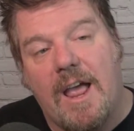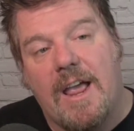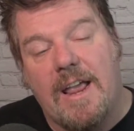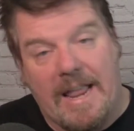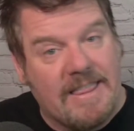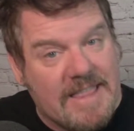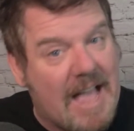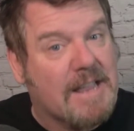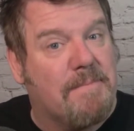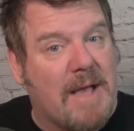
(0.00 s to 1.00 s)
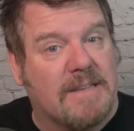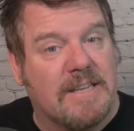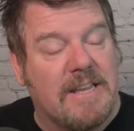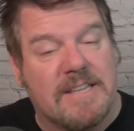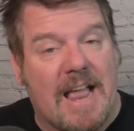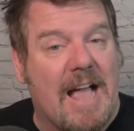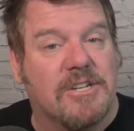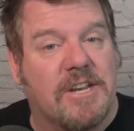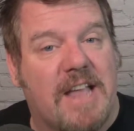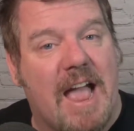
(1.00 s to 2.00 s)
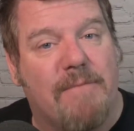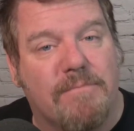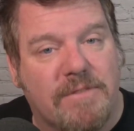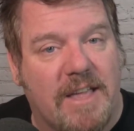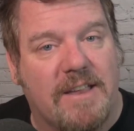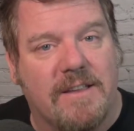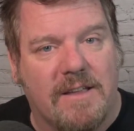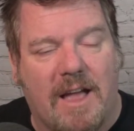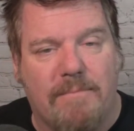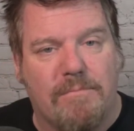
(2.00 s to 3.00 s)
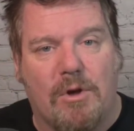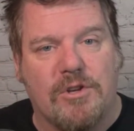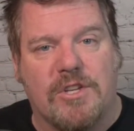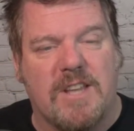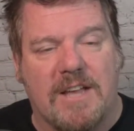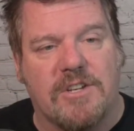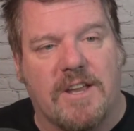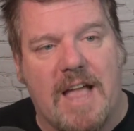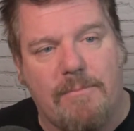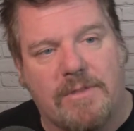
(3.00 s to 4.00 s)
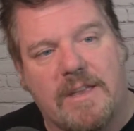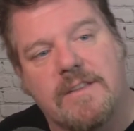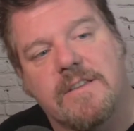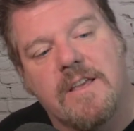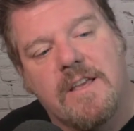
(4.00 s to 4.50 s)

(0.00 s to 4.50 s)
in that capacity as an action cam thing. I'm not interested in action cam things.